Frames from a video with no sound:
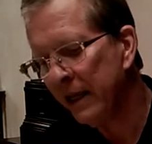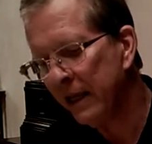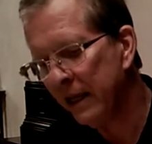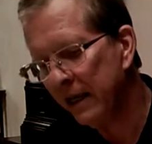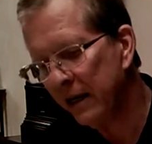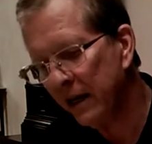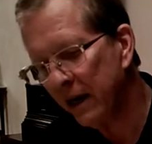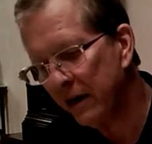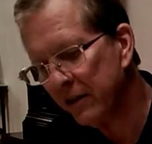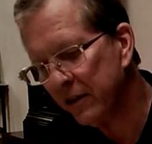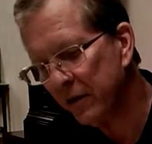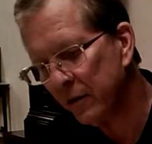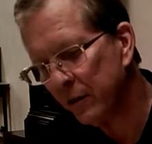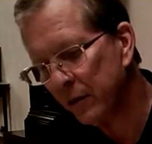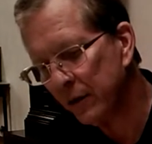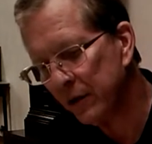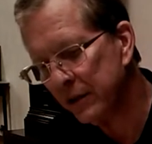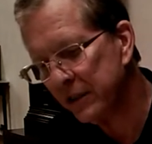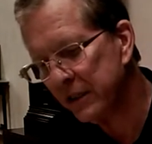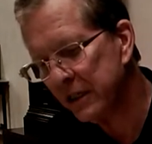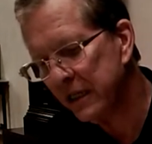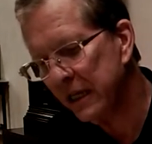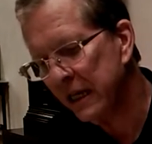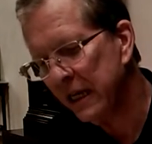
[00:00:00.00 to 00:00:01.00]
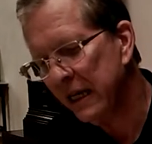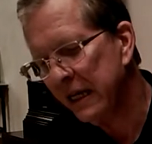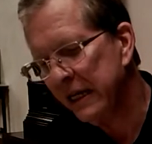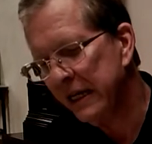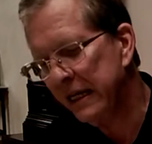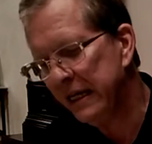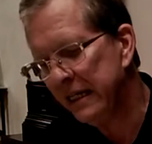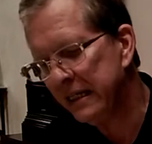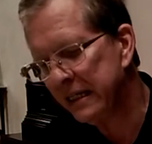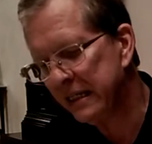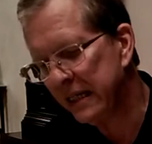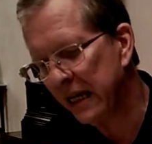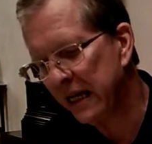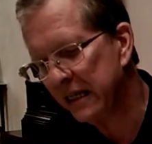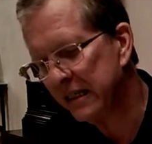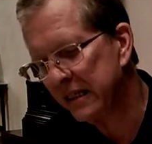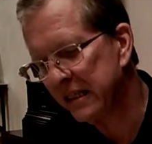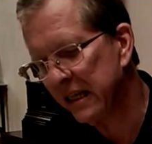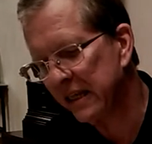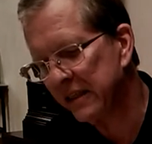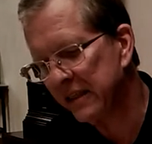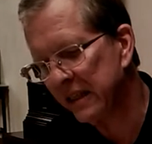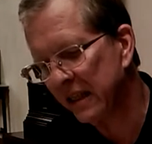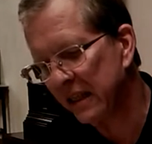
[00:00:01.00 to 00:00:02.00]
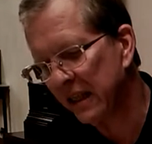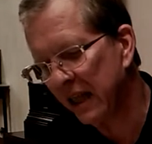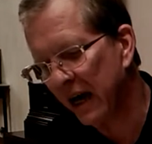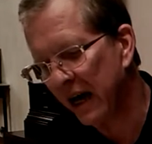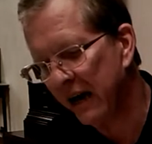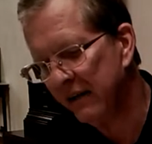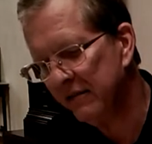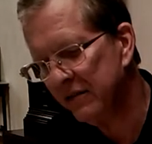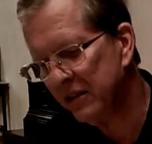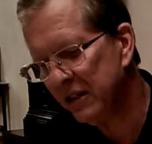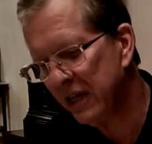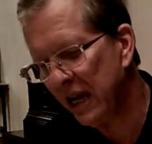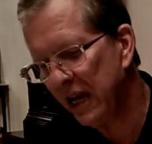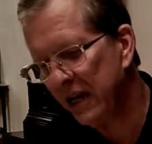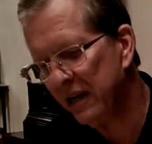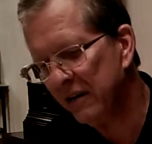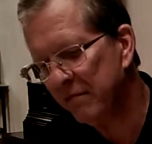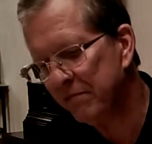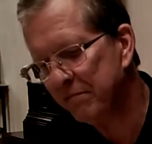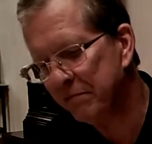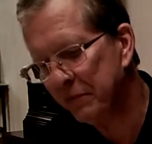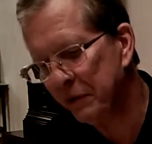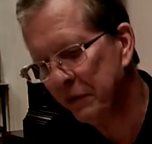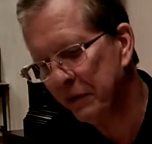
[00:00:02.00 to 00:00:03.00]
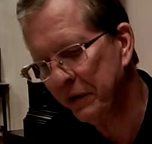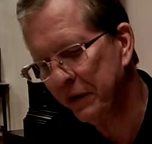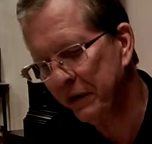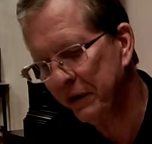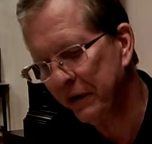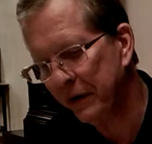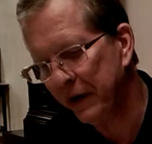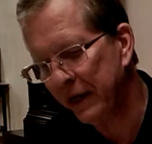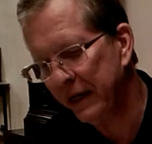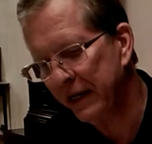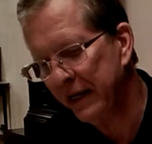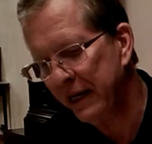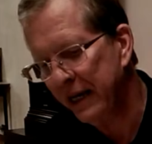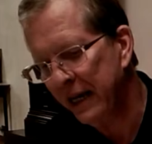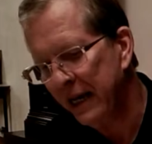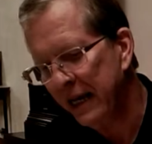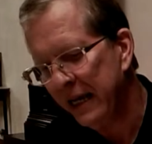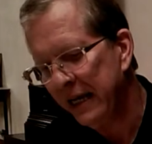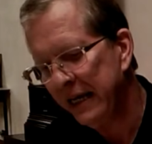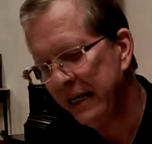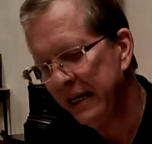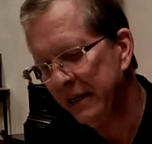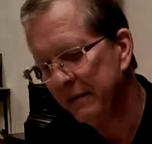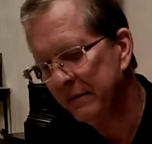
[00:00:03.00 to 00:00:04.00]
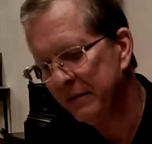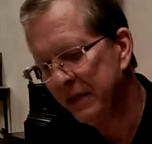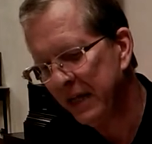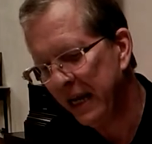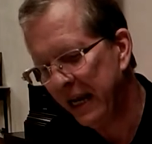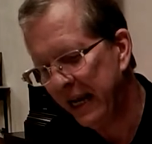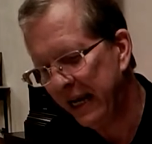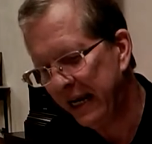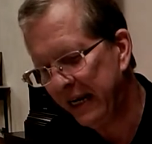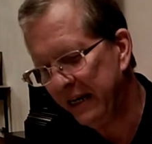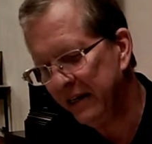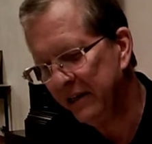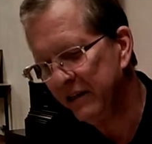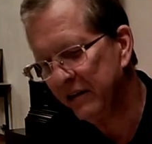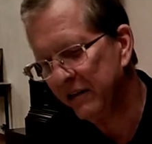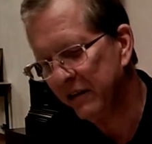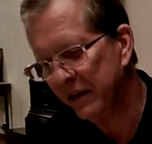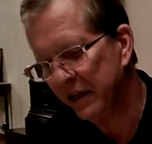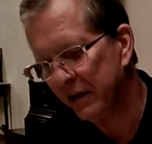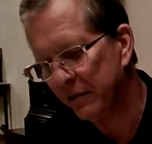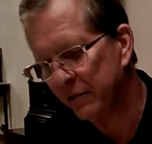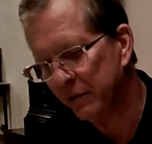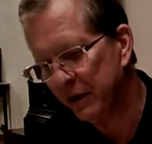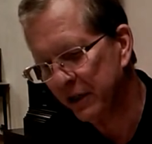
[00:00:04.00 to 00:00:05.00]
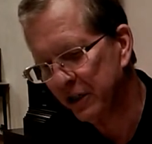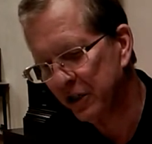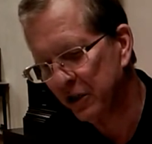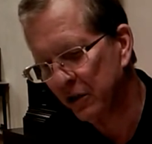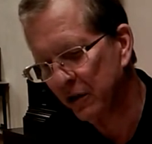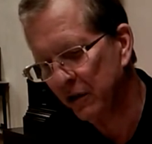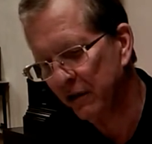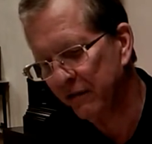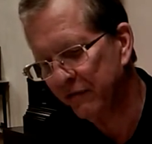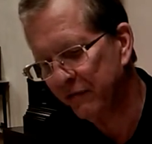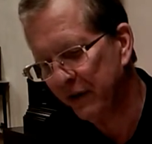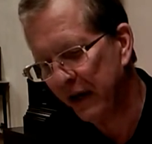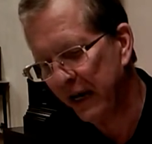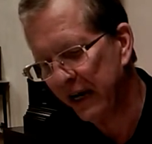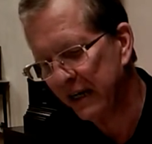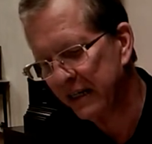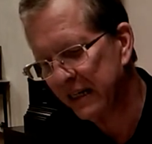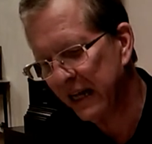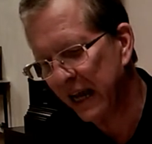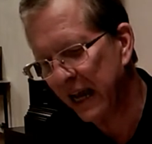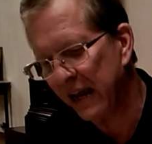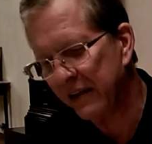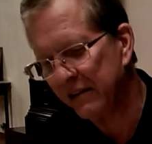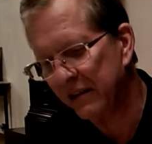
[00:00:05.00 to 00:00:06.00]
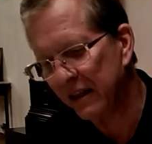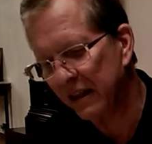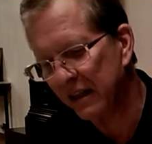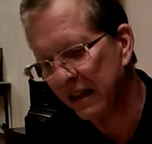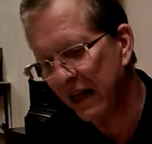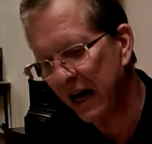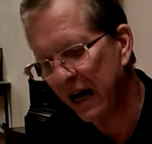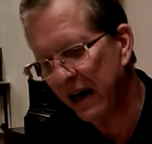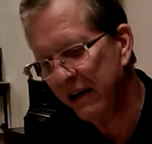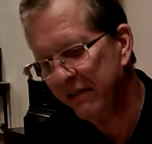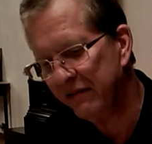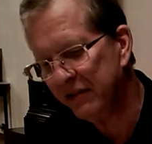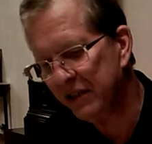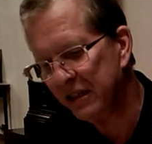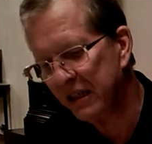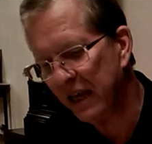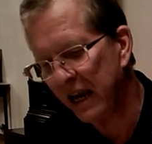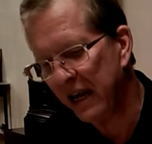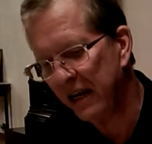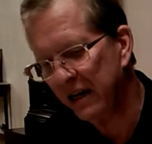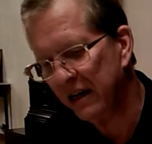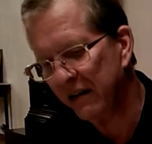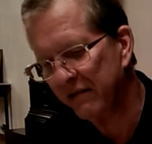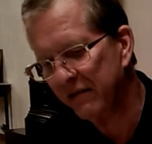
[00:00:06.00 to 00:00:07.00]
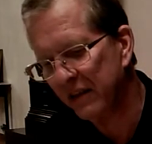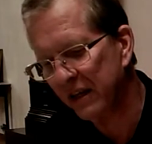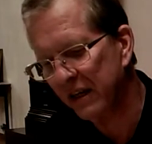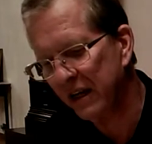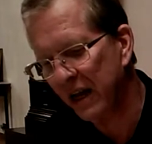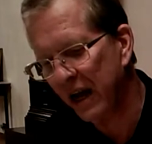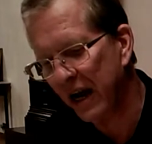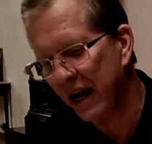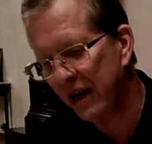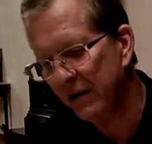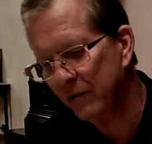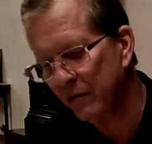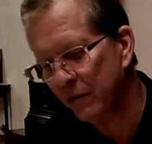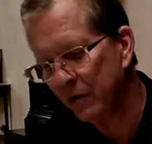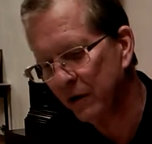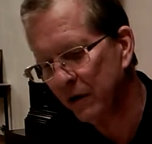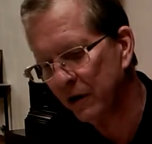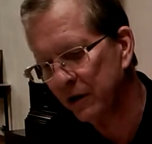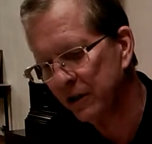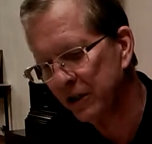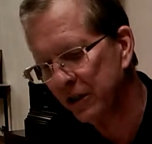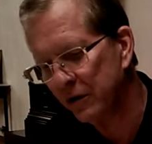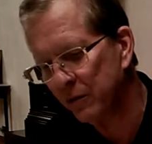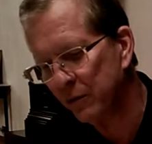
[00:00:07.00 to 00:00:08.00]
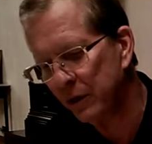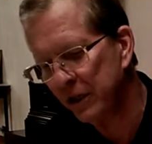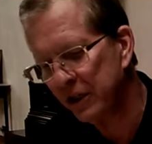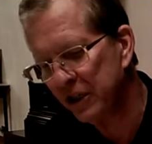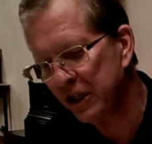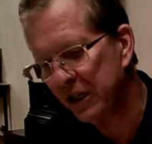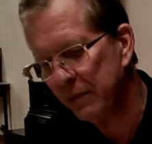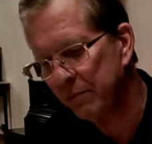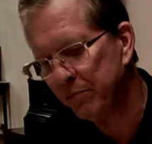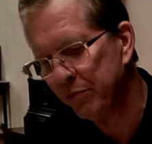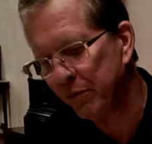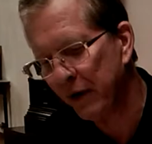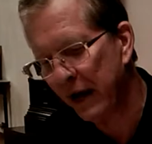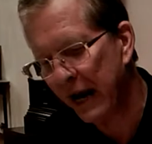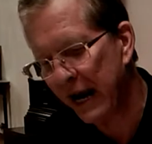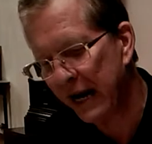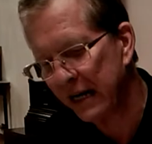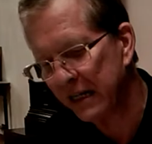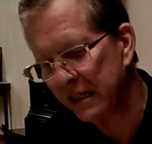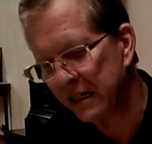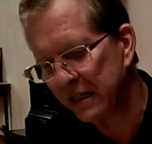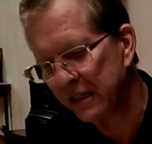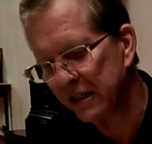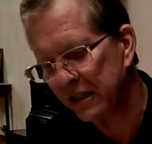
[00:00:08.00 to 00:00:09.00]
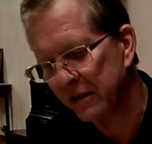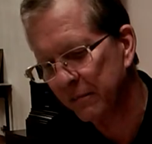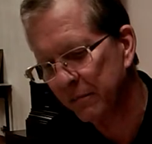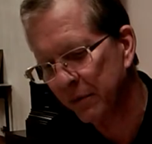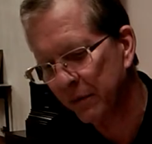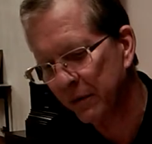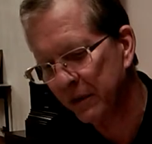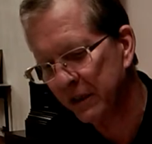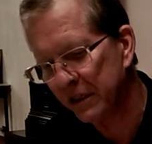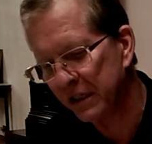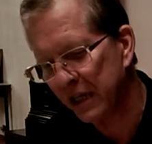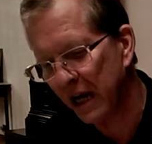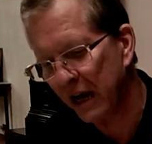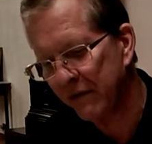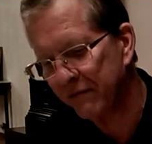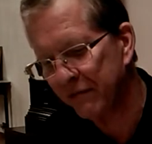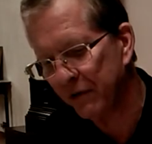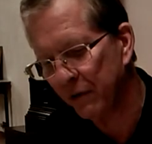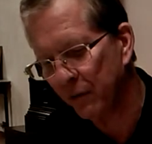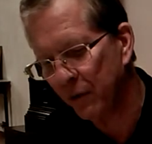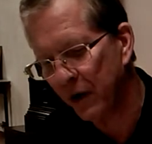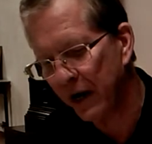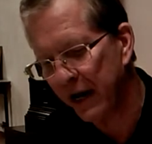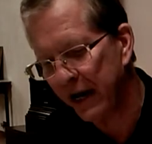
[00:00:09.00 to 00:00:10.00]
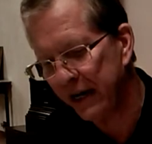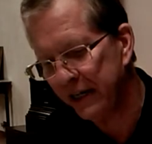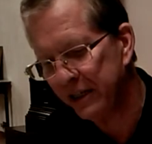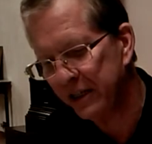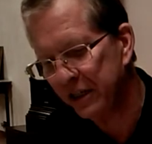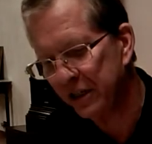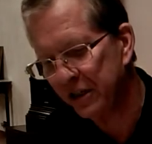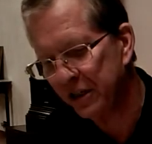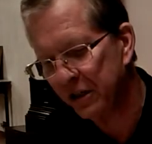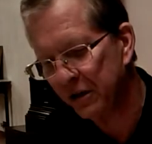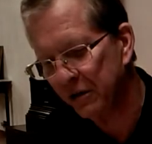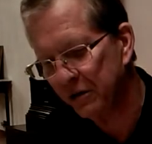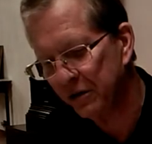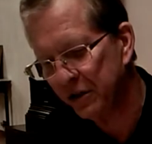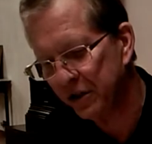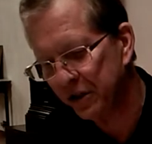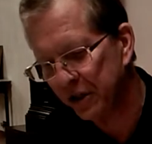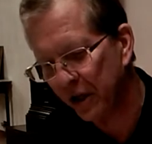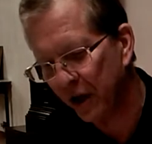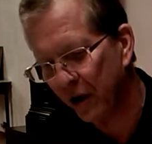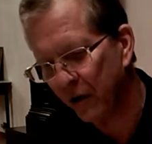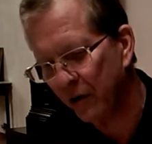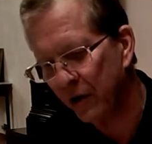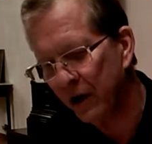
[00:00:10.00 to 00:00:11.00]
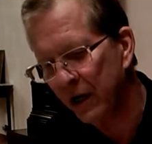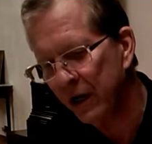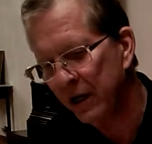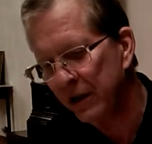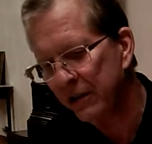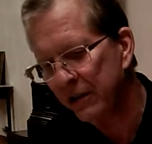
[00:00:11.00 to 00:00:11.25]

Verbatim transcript: In other words, he says that the life state of Buddhahood he obtained the original effect and the life state of the nine worlds in which he practiced the Bodhisattva way to do so,